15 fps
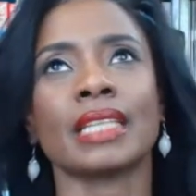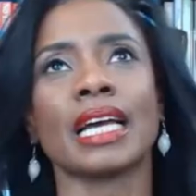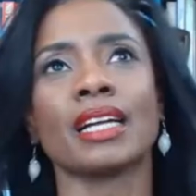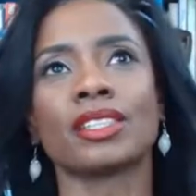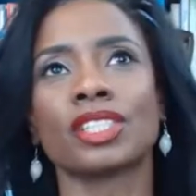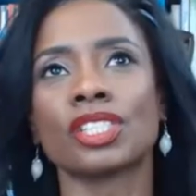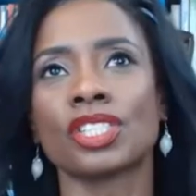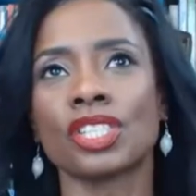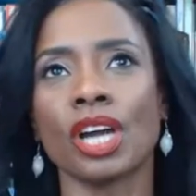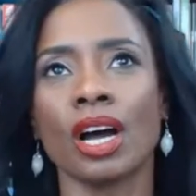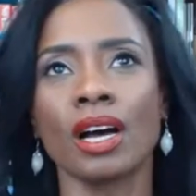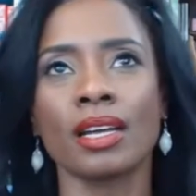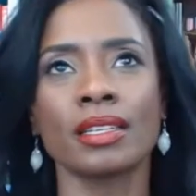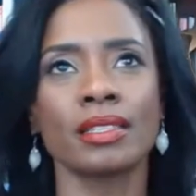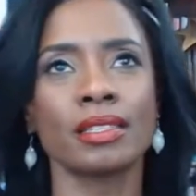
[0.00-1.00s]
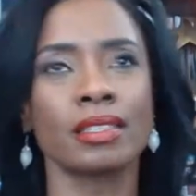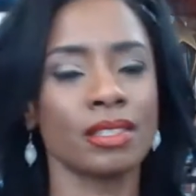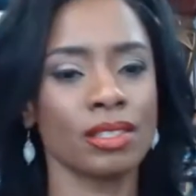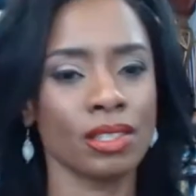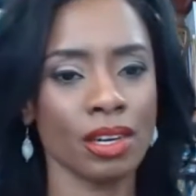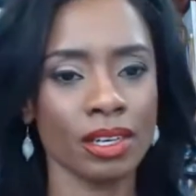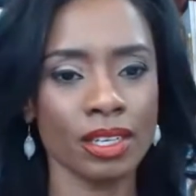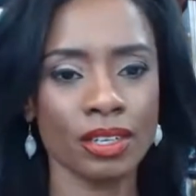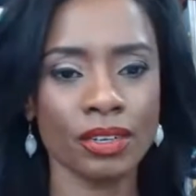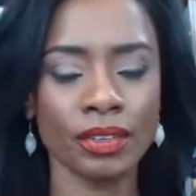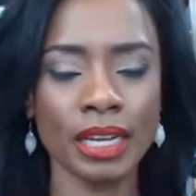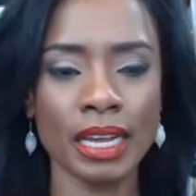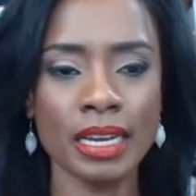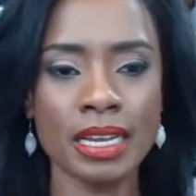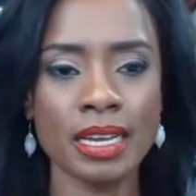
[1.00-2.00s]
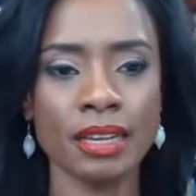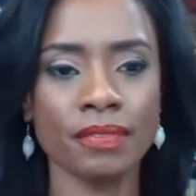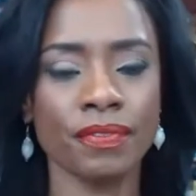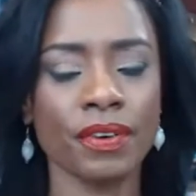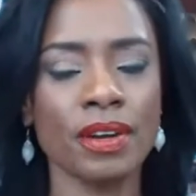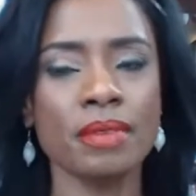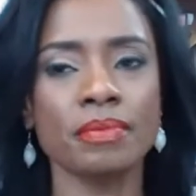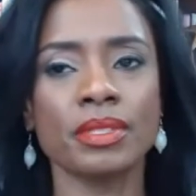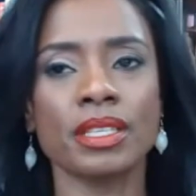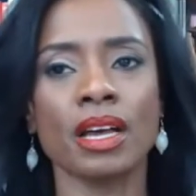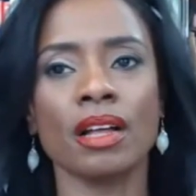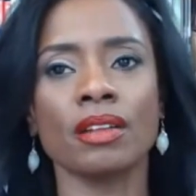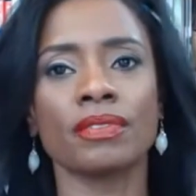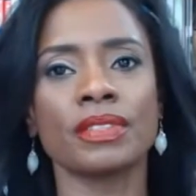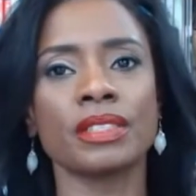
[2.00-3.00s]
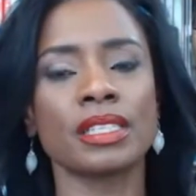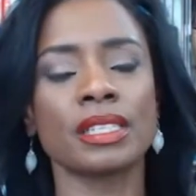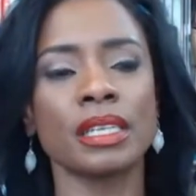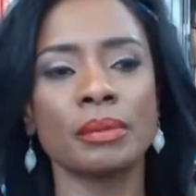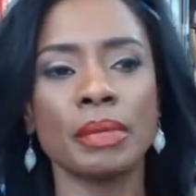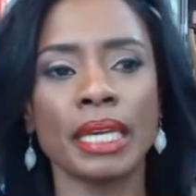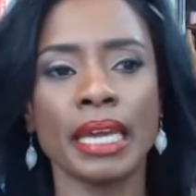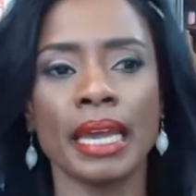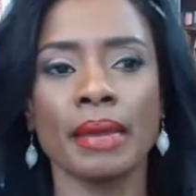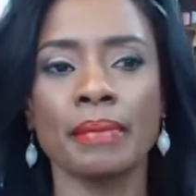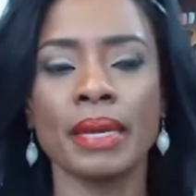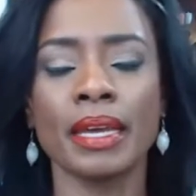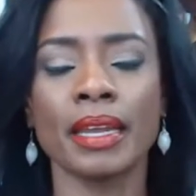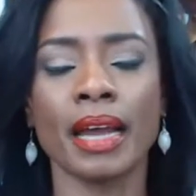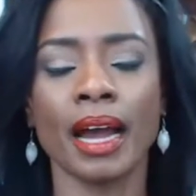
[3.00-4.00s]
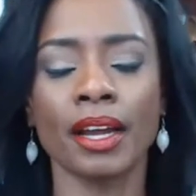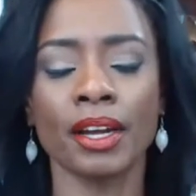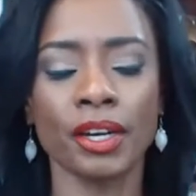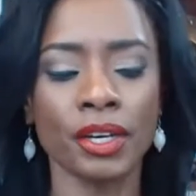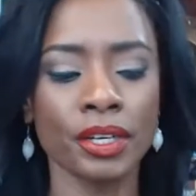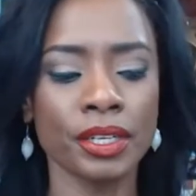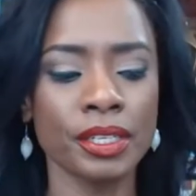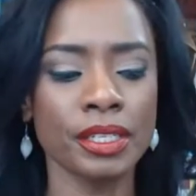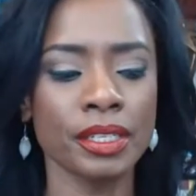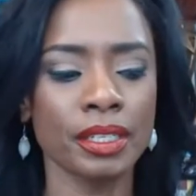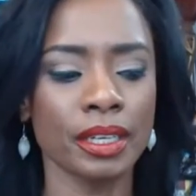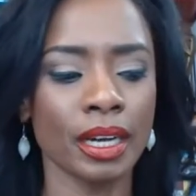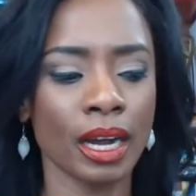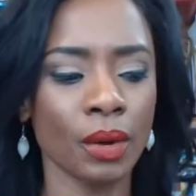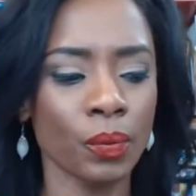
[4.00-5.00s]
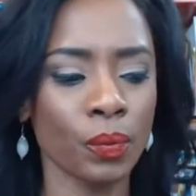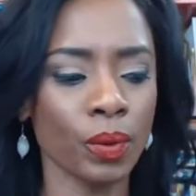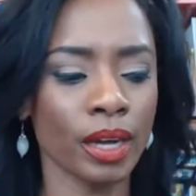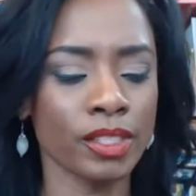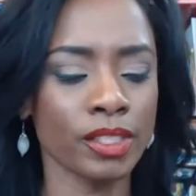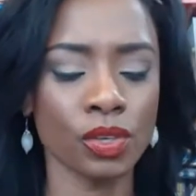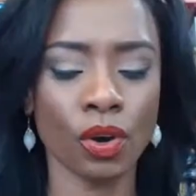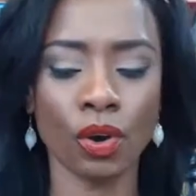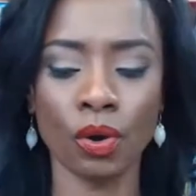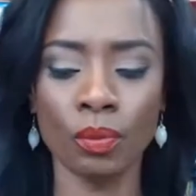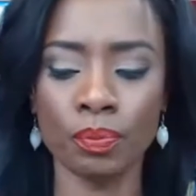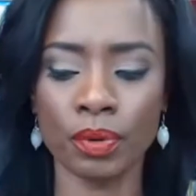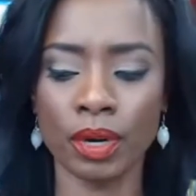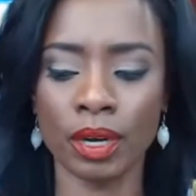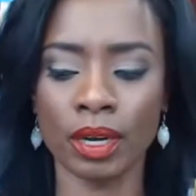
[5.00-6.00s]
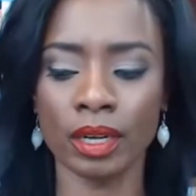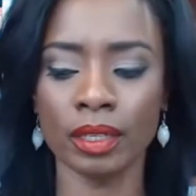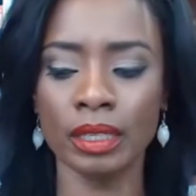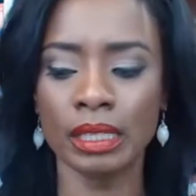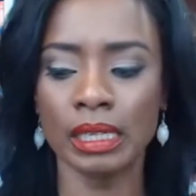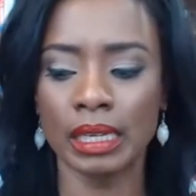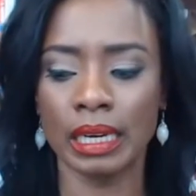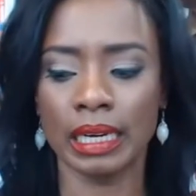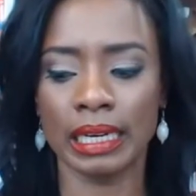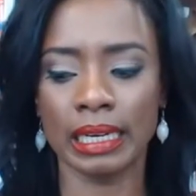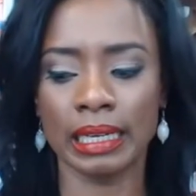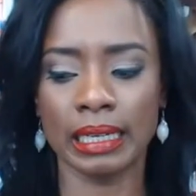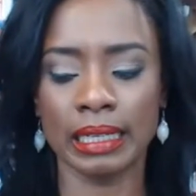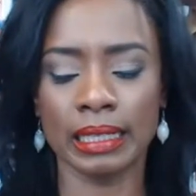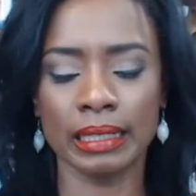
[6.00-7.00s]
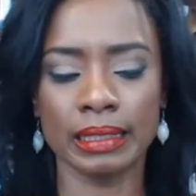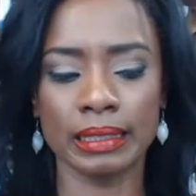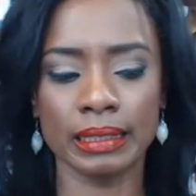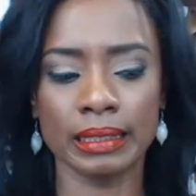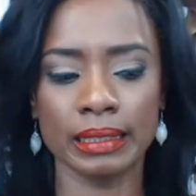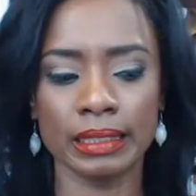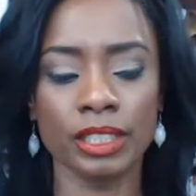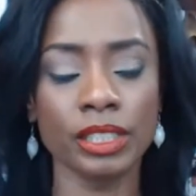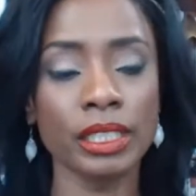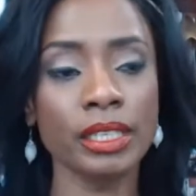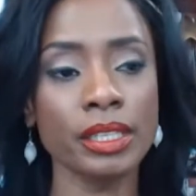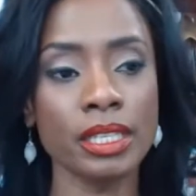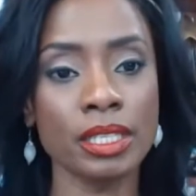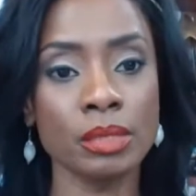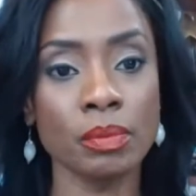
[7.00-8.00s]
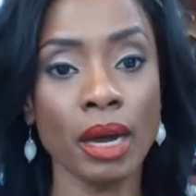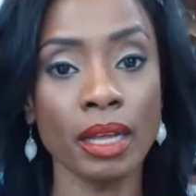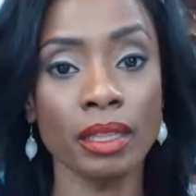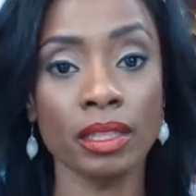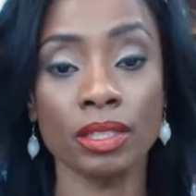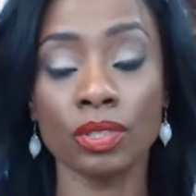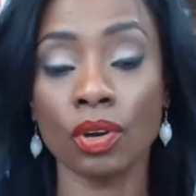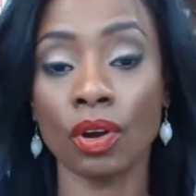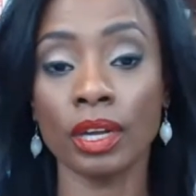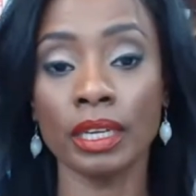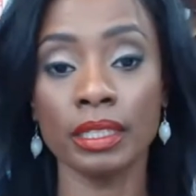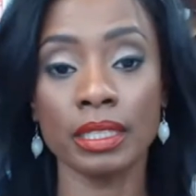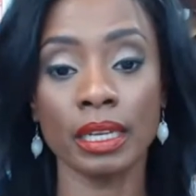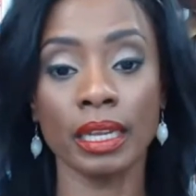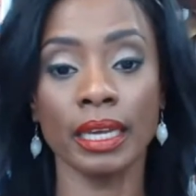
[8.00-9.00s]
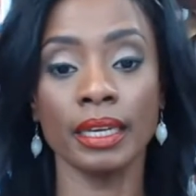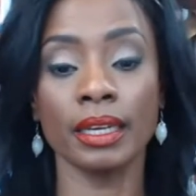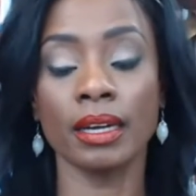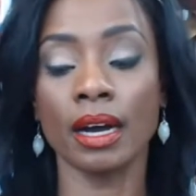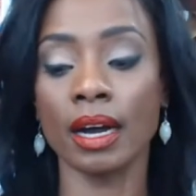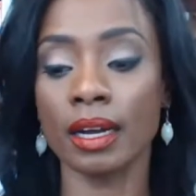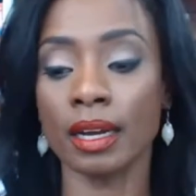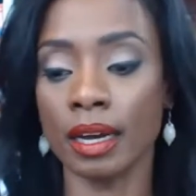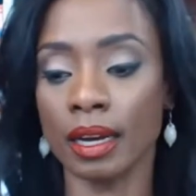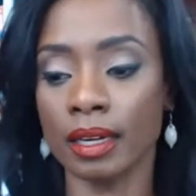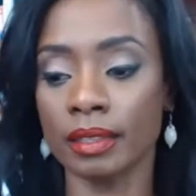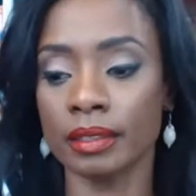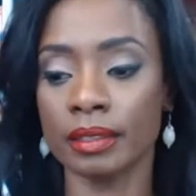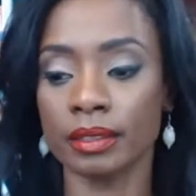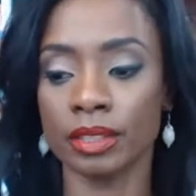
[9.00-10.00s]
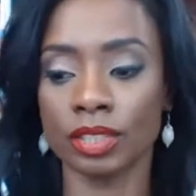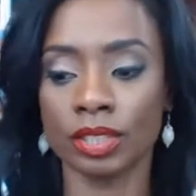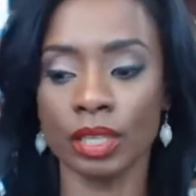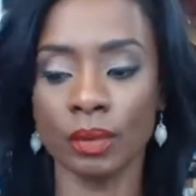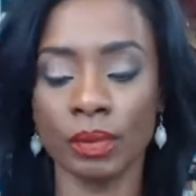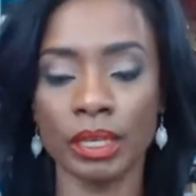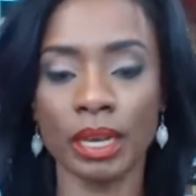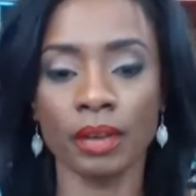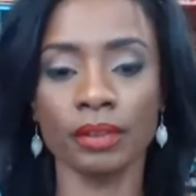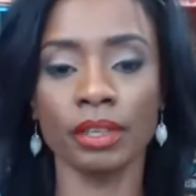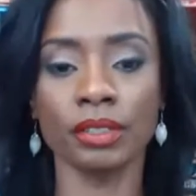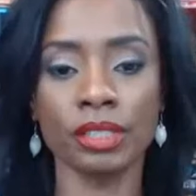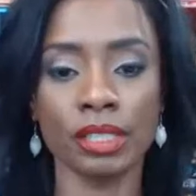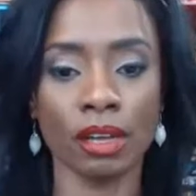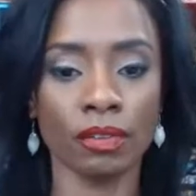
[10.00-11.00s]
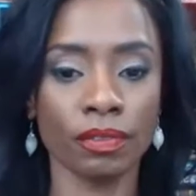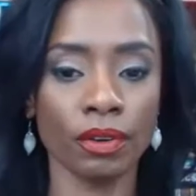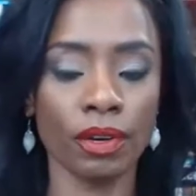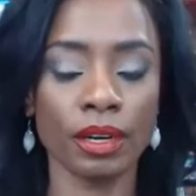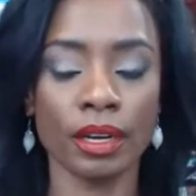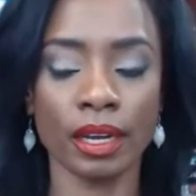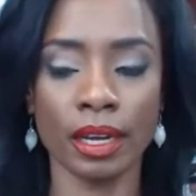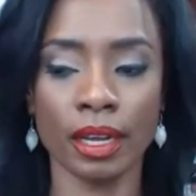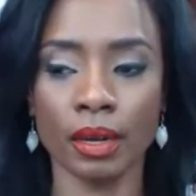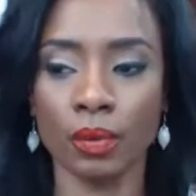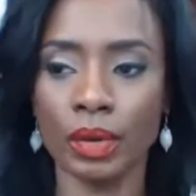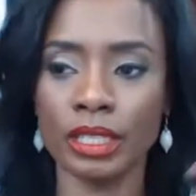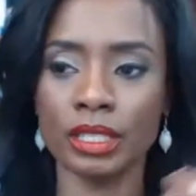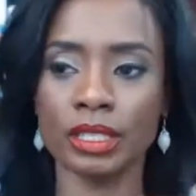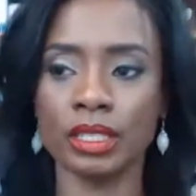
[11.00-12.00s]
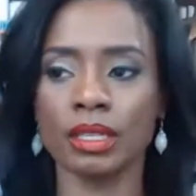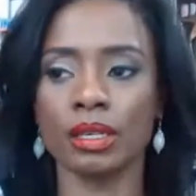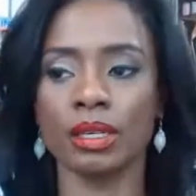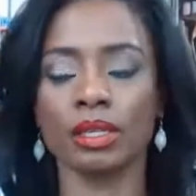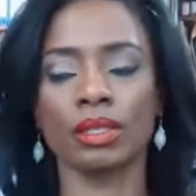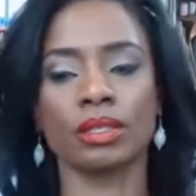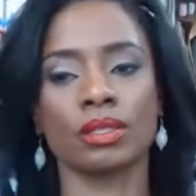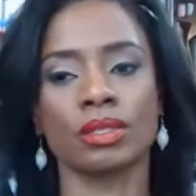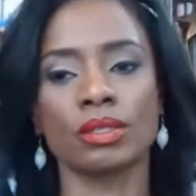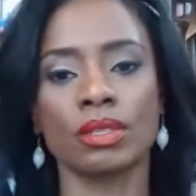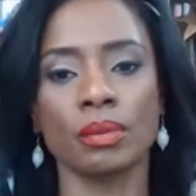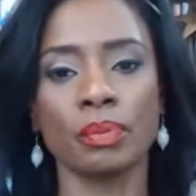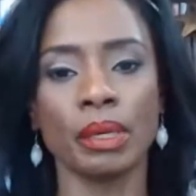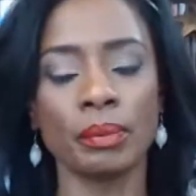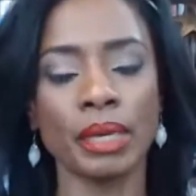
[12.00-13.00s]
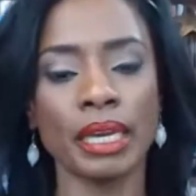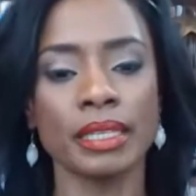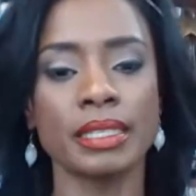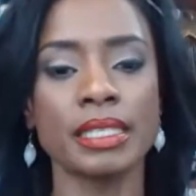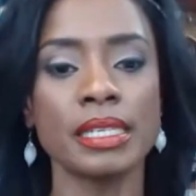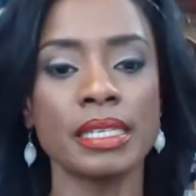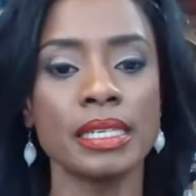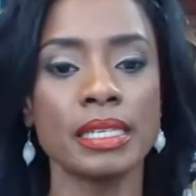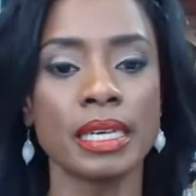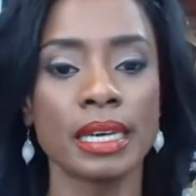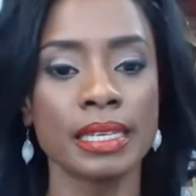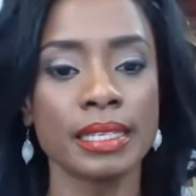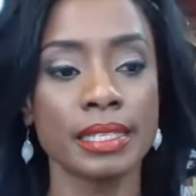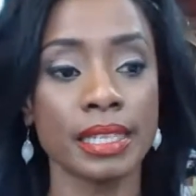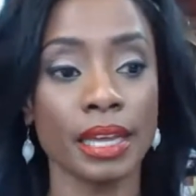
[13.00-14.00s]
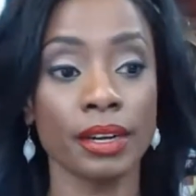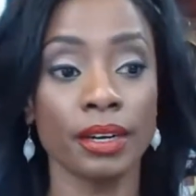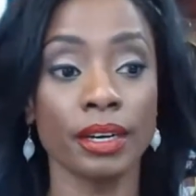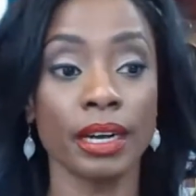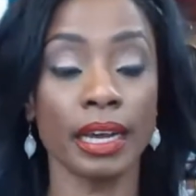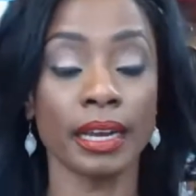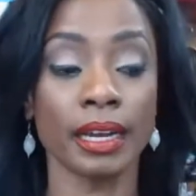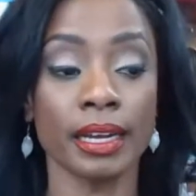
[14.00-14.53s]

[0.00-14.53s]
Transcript: Elton John started creating it for himself until he became it. I saw Oprah earlier this month talking to Lady Gaga. They were down here in South Florida, and I went to the BB&T Center,